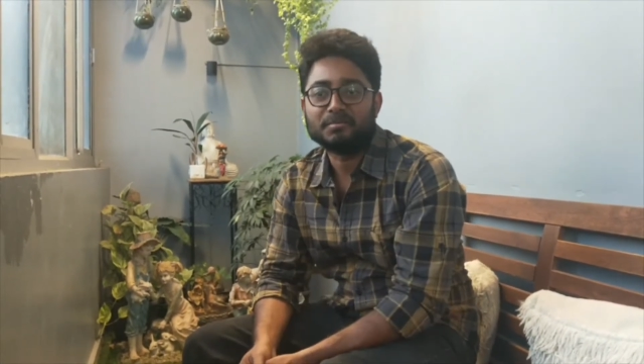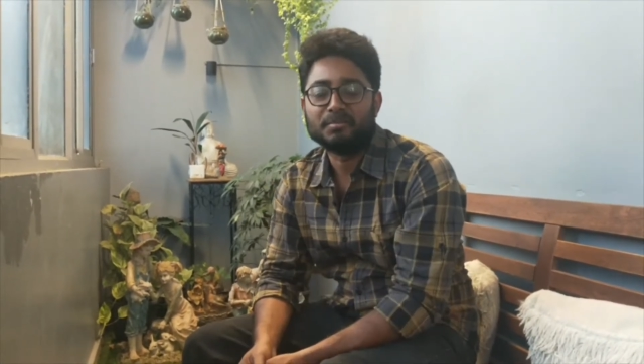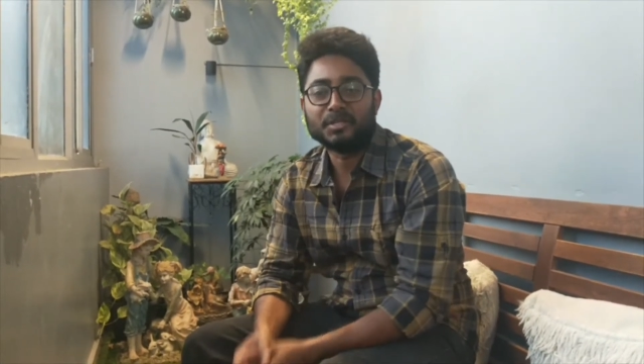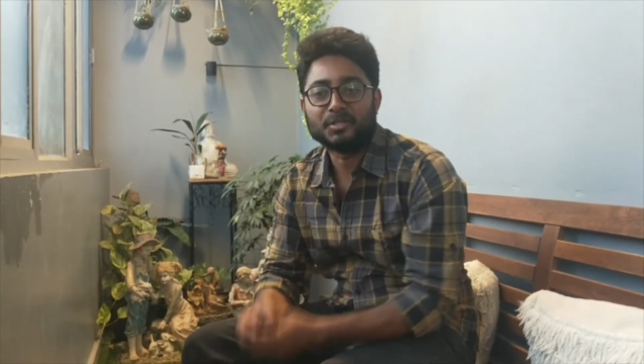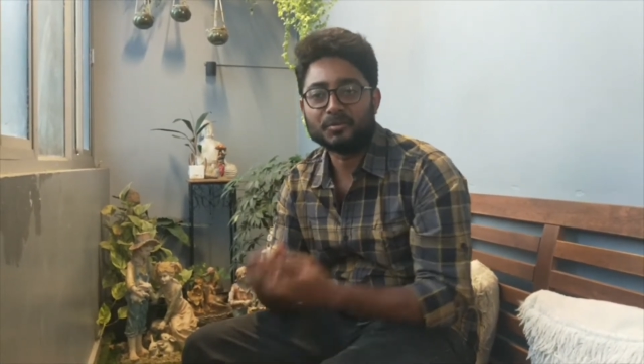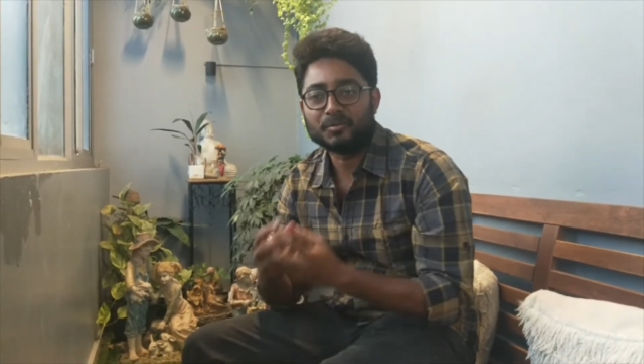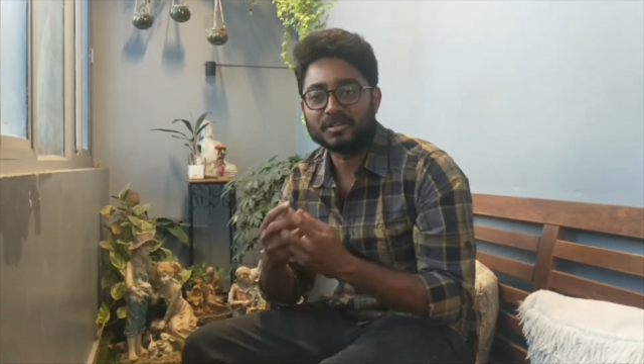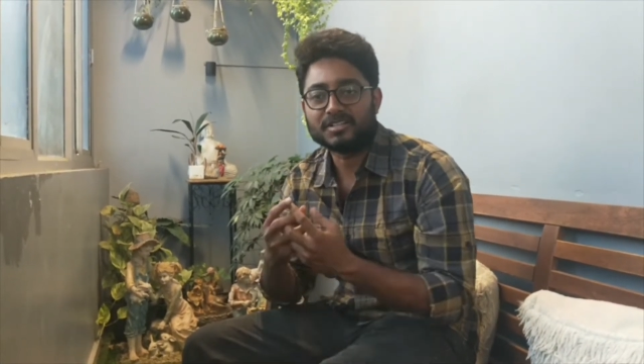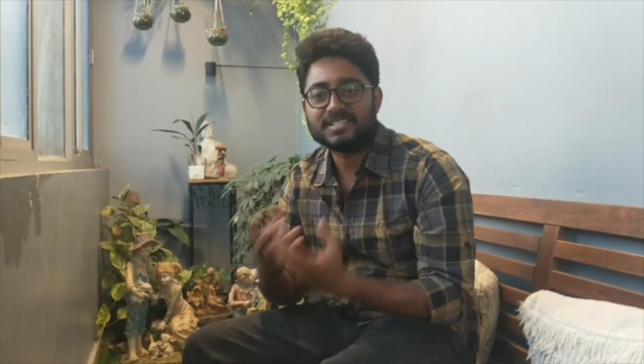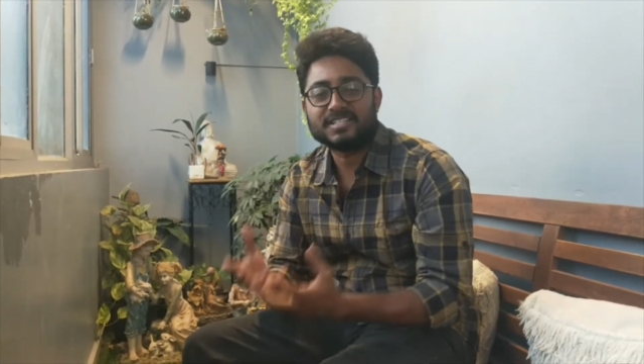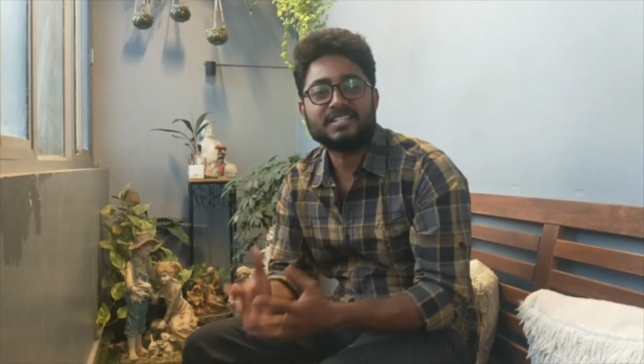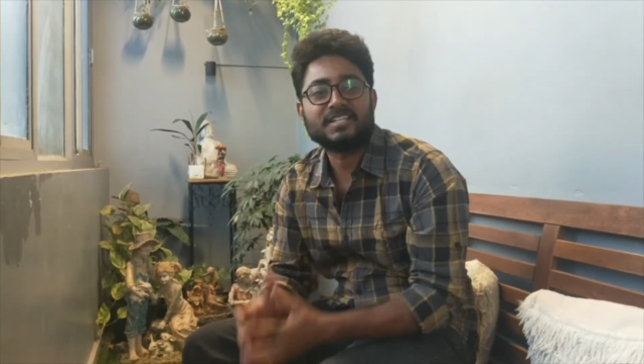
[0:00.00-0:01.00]
Me the work
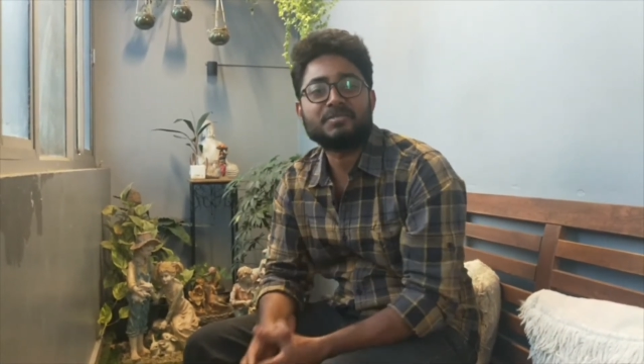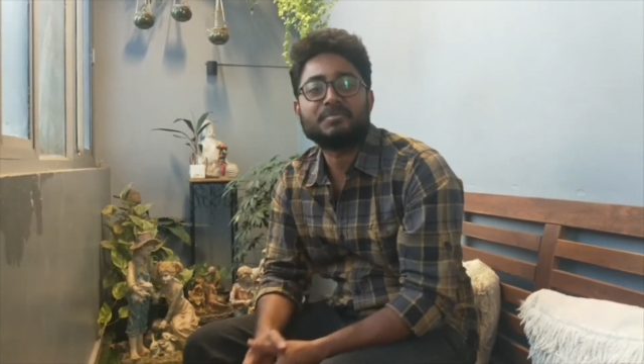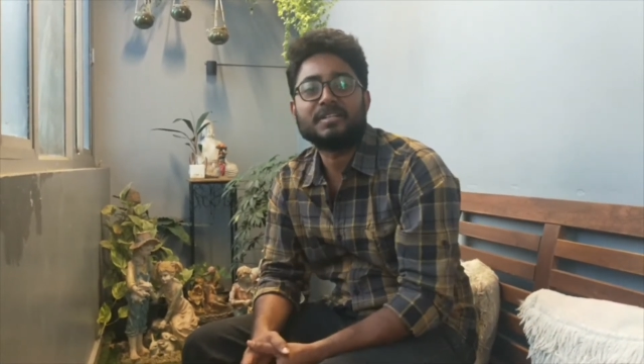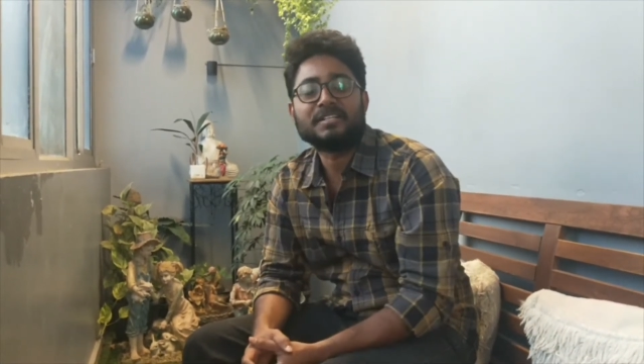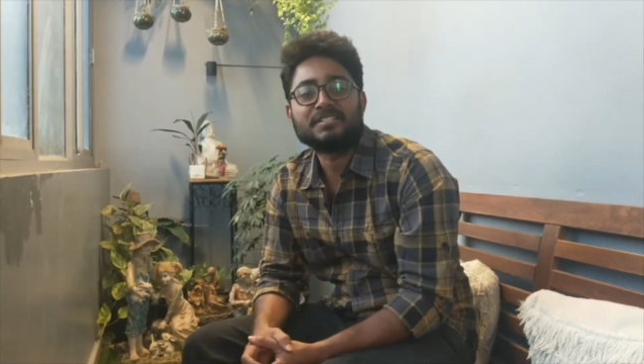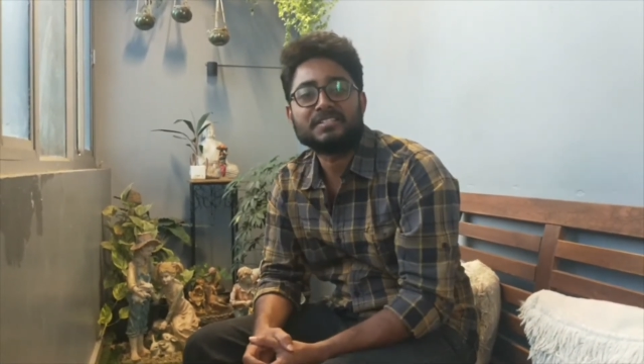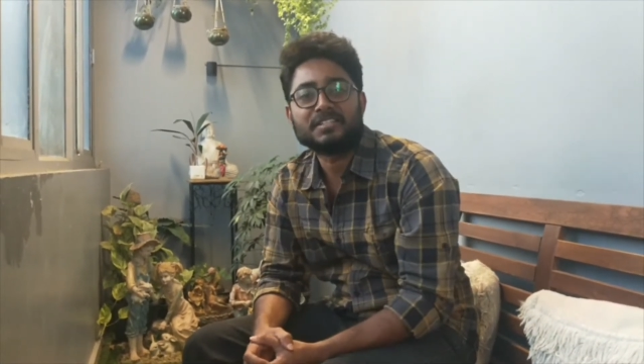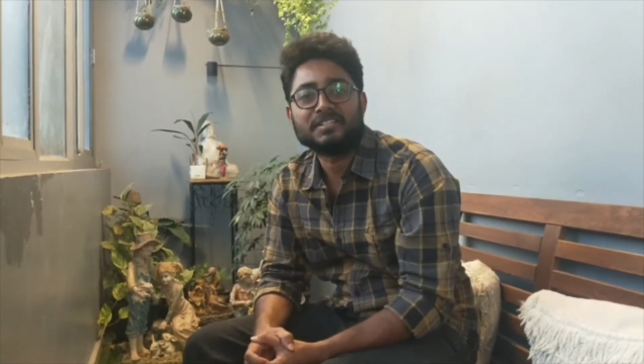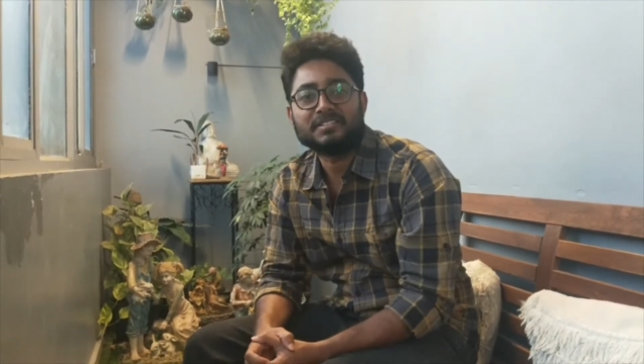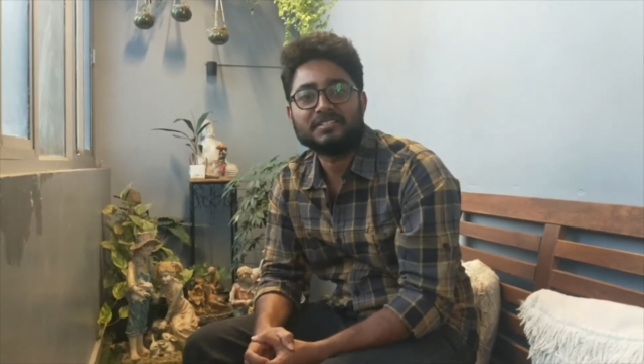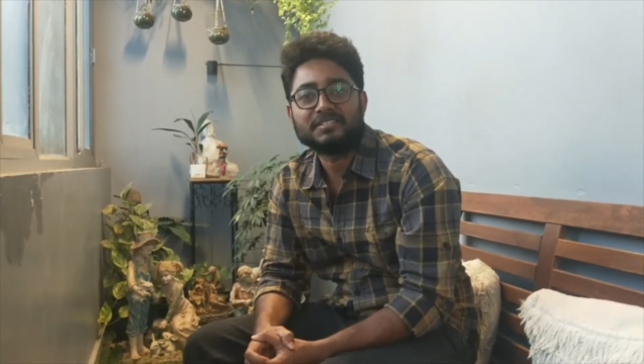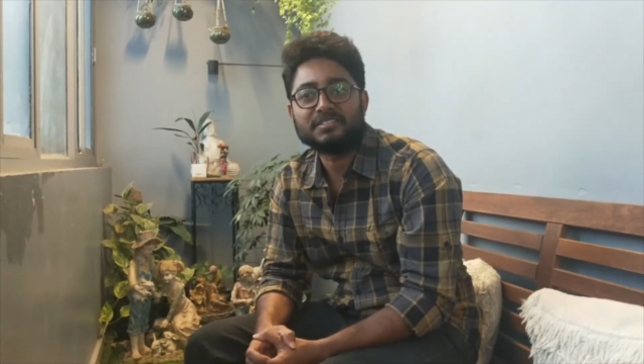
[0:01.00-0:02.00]
chase experience me,
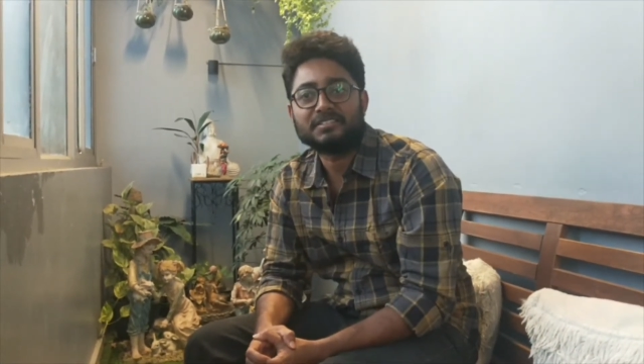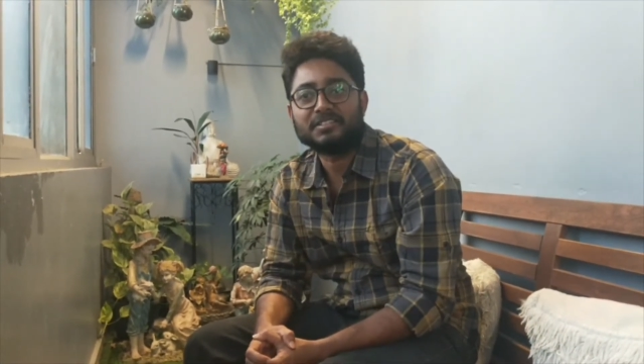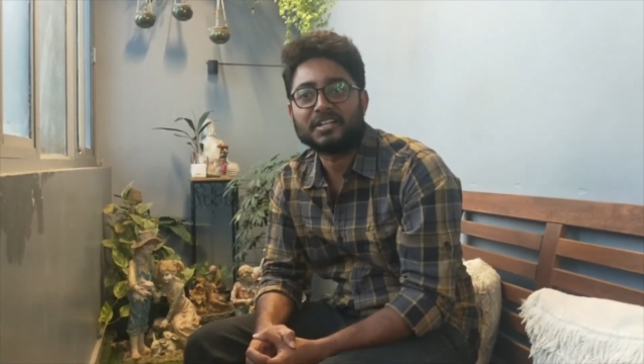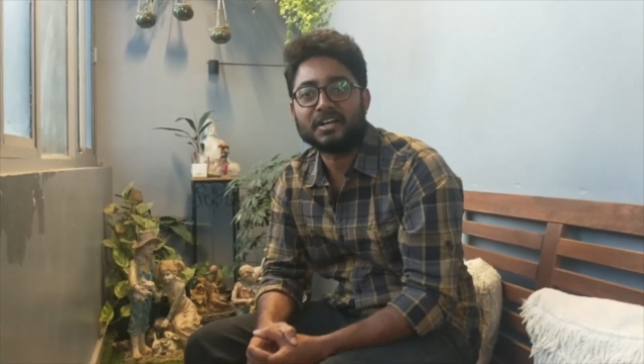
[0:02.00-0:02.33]
the